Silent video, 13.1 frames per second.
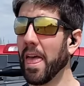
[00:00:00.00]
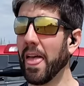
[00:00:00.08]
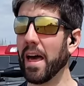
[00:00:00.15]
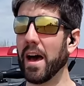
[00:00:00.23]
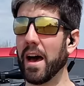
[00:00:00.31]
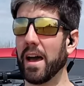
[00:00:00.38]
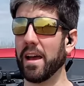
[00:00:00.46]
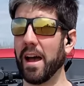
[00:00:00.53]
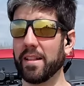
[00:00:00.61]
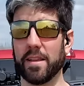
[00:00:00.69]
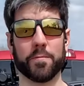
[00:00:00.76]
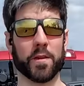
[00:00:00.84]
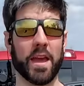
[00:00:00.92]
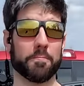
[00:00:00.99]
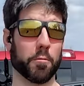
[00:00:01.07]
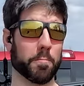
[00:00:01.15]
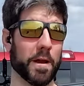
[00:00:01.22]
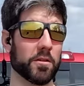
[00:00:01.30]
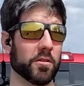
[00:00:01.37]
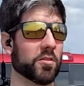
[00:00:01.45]
Uh, I definitely have
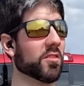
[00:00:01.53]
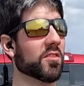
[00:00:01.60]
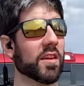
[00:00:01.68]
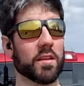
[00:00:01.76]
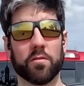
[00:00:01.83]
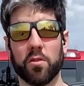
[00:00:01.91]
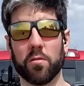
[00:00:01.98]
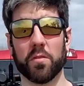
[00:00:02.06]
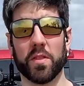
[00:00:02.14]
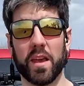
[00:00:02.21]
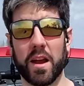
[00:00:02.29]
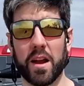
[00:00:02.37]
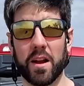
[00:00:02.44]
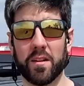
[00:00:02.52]
preparedness incentives over there.